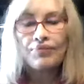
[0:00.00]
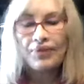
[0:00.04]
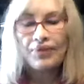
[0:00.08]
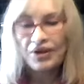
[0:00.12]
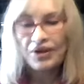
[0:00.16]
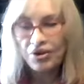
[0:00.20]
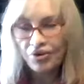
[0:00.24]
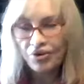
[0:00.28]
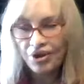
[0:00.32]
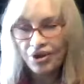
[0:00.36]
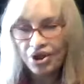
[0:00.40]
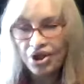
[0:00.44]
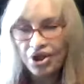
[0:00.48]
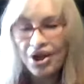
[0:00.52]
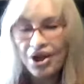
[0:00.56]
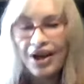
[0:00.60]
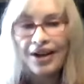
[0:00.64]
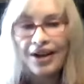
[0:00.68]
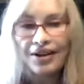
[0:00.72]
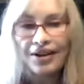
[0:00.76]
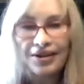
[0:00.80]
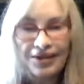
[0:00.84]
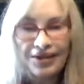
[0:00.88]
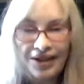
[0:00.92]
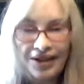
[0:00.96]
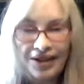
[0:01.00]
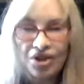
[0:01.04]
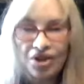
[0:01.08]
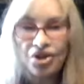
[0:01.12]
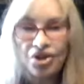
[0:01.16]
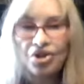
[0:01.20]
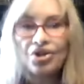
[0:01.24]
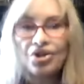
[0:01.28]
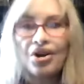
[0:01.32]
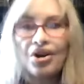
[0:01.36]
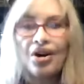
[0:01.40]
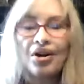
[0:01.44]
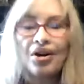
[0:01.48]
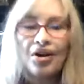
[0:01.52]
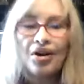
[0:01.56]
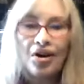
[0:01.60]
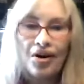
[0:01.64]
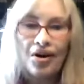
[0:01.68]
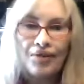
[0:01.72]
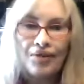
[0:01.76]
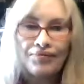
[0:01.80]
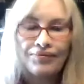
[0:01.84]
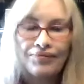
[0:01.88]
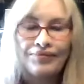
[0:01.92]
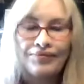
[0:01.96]

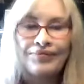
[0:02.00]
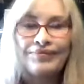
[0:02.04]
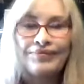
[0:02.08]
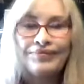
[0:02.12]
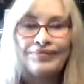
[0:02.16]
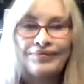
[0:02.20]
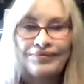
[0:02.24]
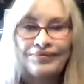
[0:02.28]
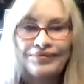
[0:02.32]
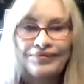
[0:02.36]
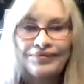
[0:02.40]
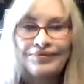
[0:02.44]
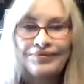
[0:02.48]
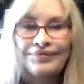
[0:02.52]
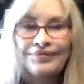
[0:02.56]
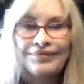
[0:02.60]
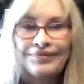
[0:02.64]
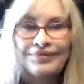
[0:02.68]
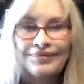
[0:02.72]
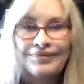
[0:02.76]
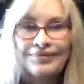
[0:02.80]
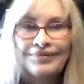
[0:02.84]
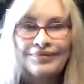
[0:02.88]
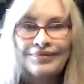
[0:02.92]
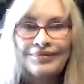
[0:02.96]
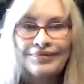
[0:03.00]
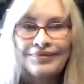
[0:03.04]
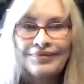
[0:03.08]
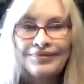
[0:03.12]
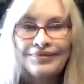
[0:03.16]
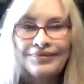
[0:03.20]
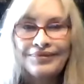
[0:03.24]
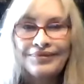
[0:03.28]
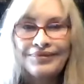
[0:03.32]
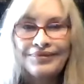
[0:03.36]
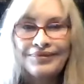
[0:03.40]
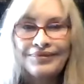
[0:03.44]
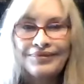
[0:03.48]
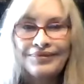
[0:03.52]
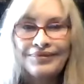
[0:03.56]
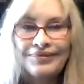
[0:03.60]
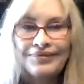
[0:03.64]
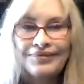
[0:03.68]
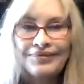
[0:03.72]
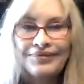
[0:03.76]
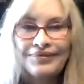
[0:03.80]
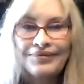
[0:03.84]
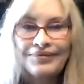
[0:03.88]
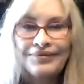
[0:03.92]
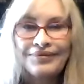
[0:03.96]
patriciaeltinge.com. Awesome. And just
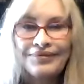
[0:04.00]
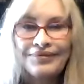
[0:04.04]
going